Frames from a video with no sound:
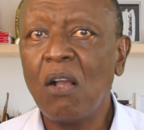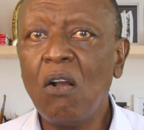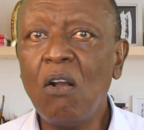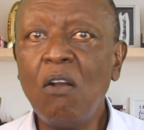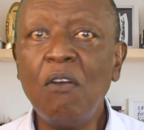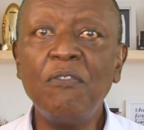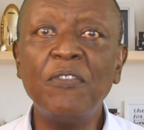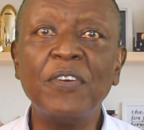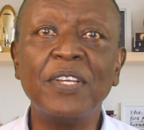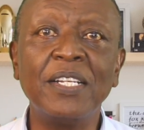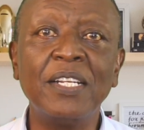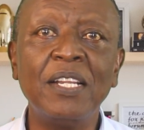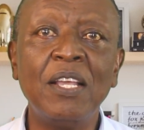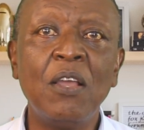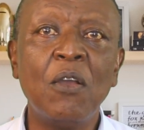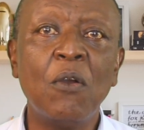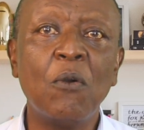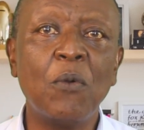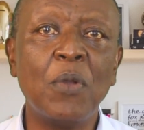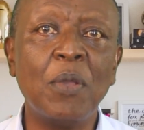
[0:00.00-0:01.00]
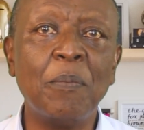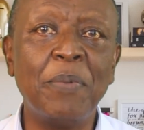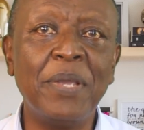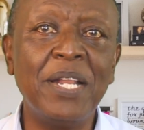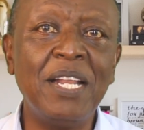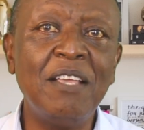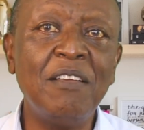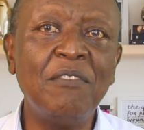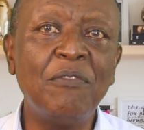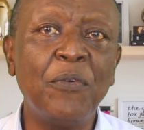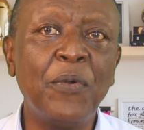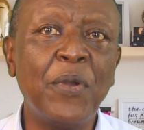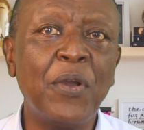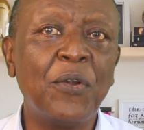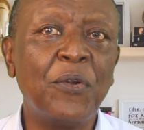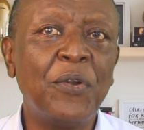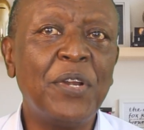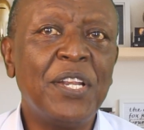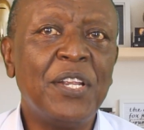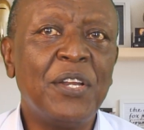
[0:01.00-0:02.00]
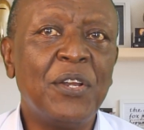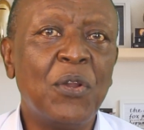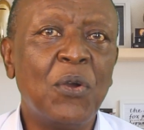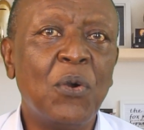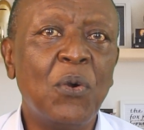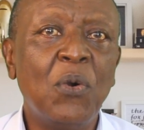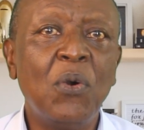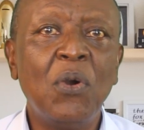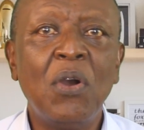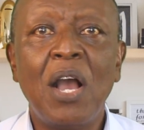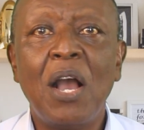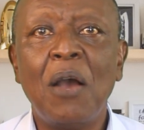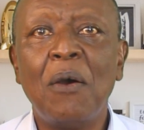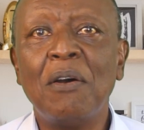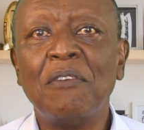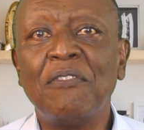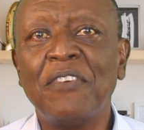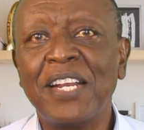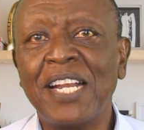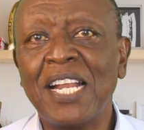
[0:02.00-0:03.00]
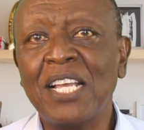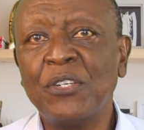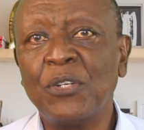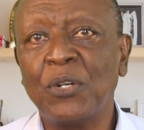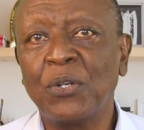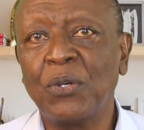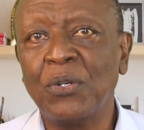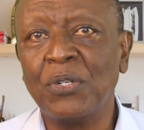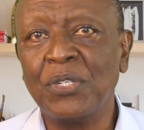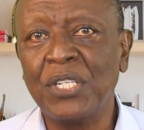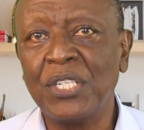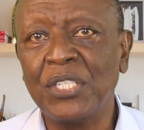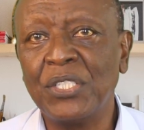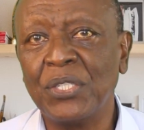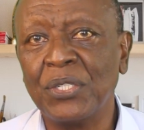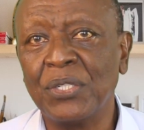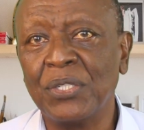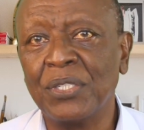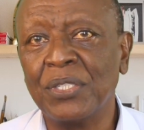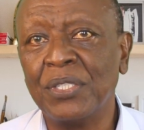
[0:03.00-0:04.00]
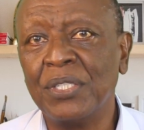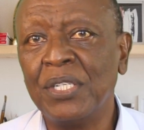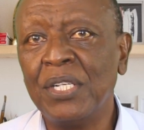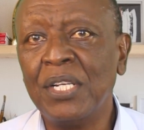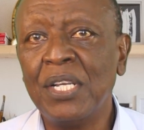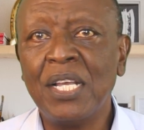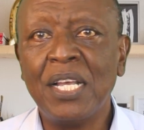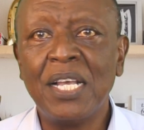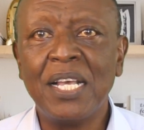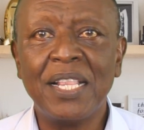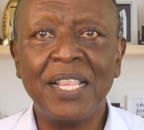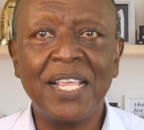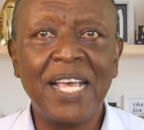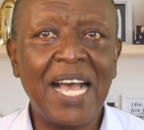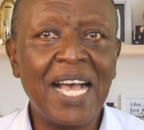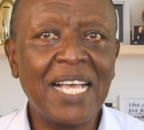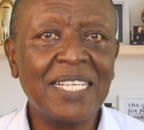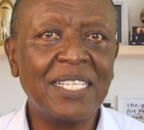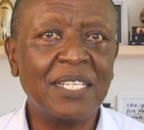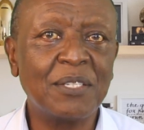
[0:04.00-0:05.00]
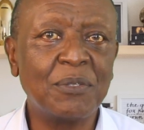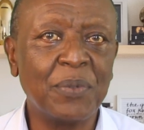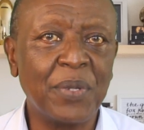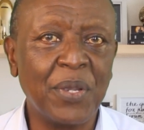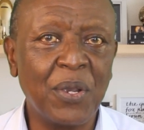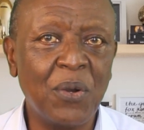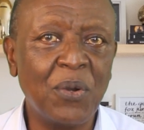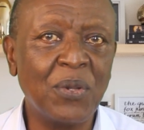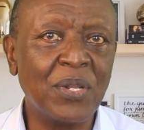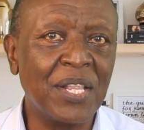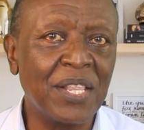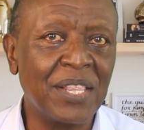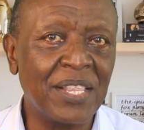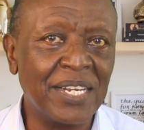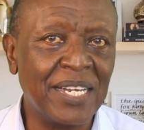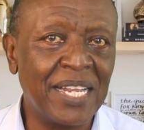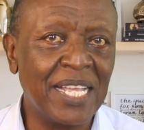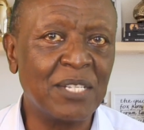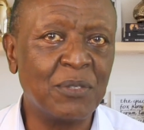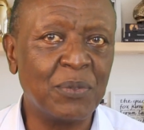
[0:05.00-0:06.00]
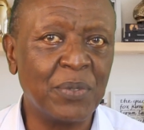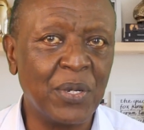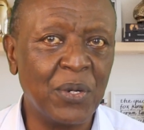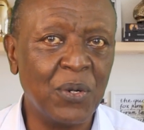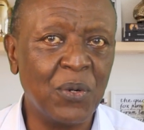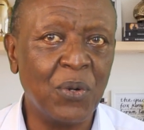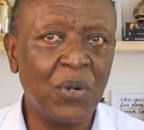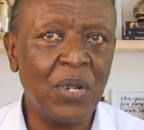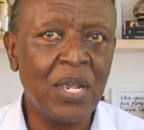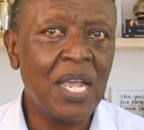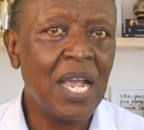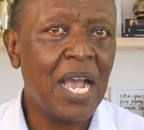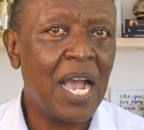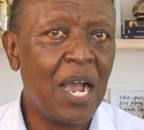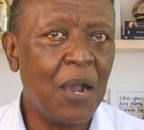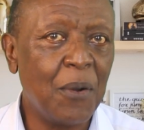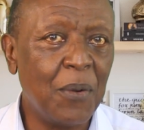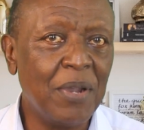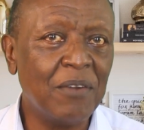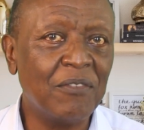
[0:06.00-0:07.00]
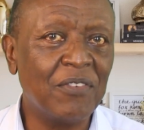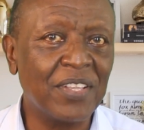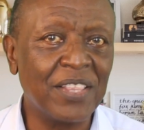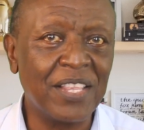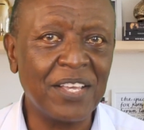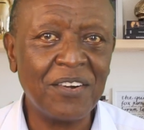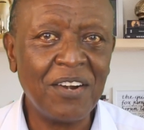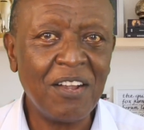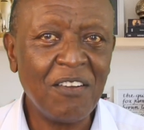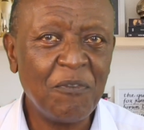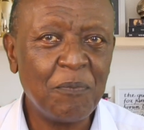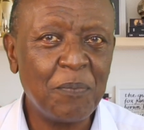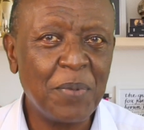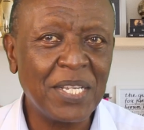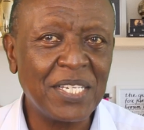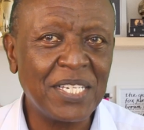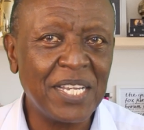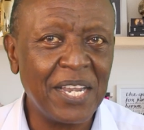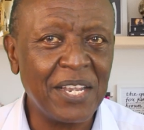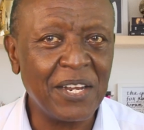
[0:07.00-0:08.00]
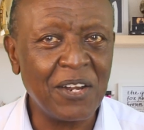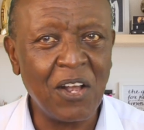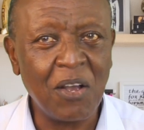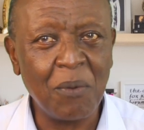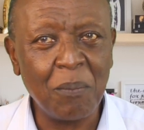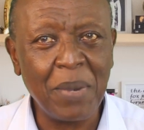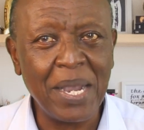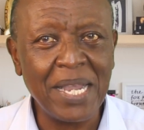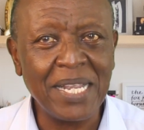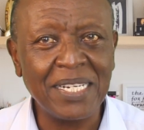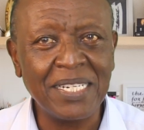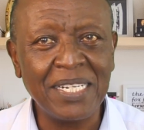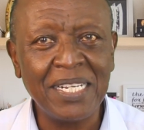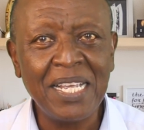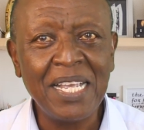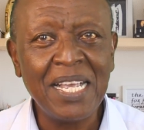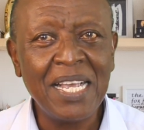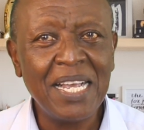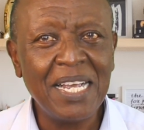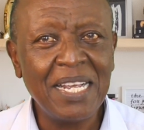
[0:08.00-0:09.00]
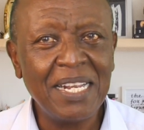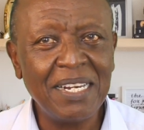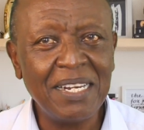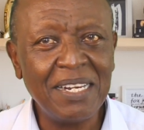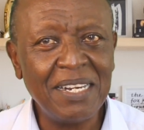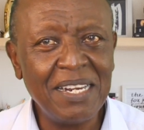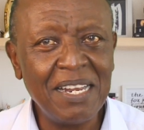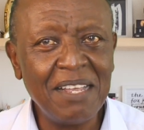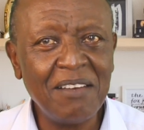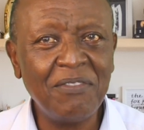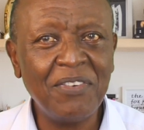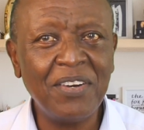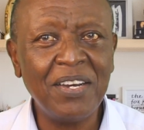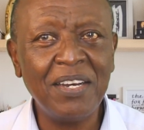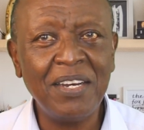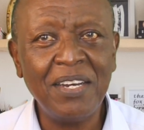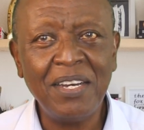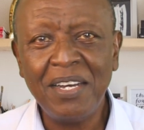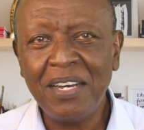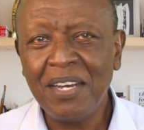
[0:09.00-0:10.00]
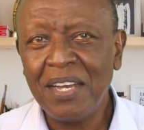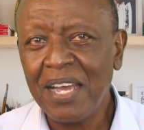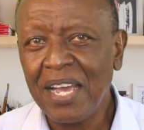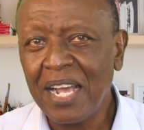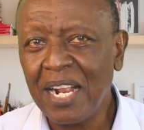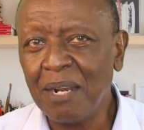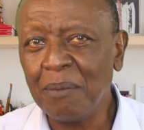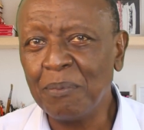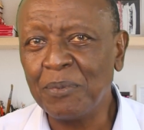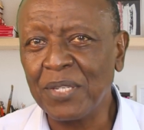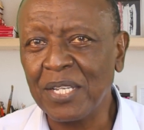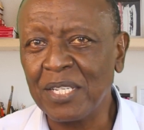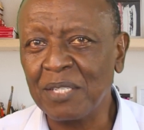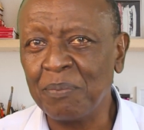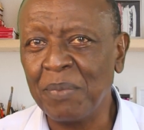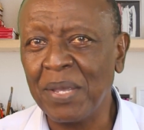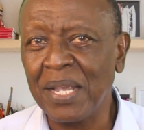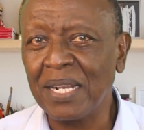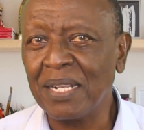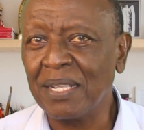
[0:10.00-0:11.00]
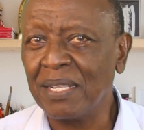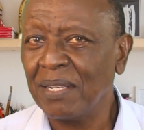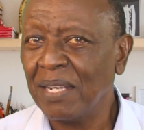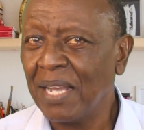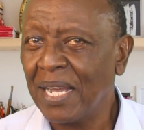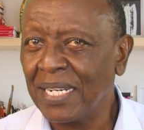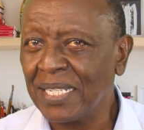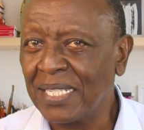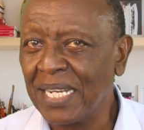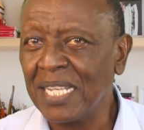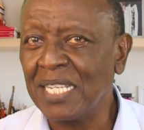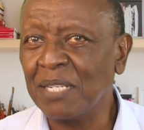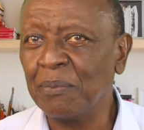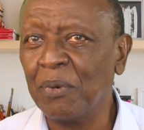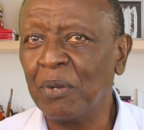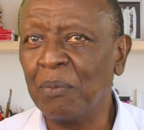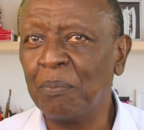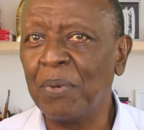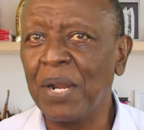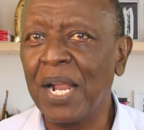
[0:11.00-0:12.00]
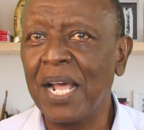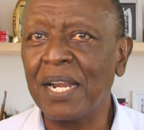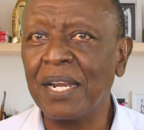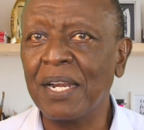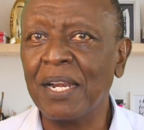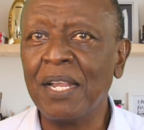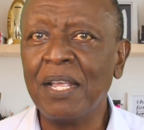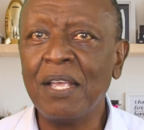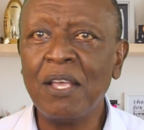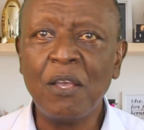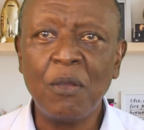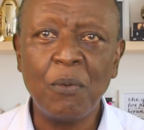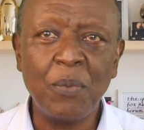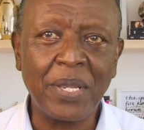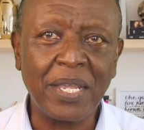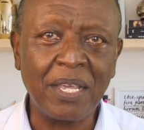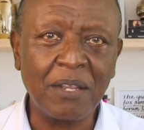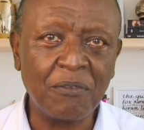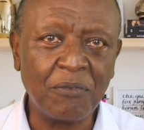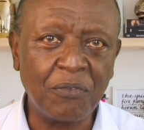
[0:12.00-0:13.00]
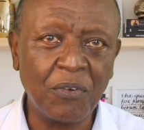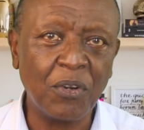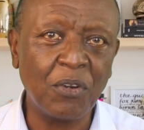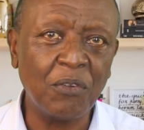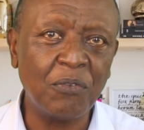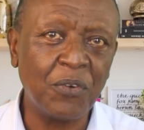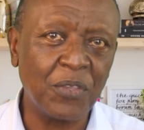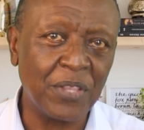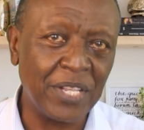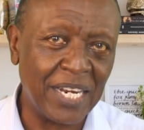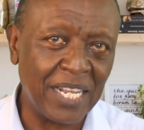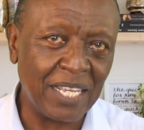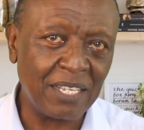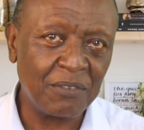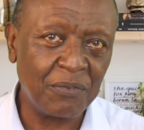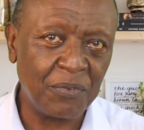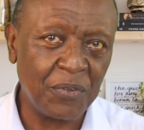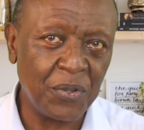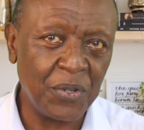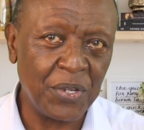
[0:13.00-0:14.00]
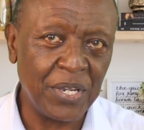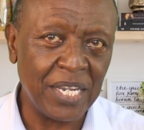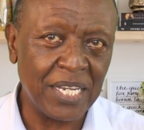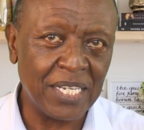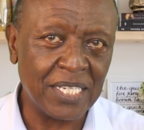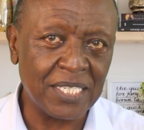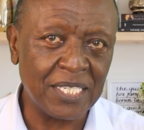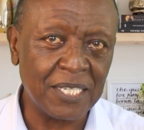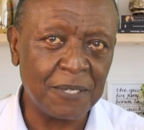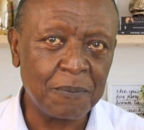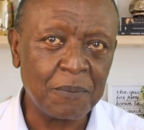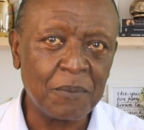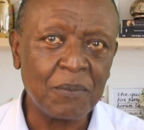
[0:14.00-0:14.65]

Often, we believe we already know our financial condition, the assets we own and the debts we owe. However, the rough picture in our mind never helps us make a tangible plan we can follow for the next few years.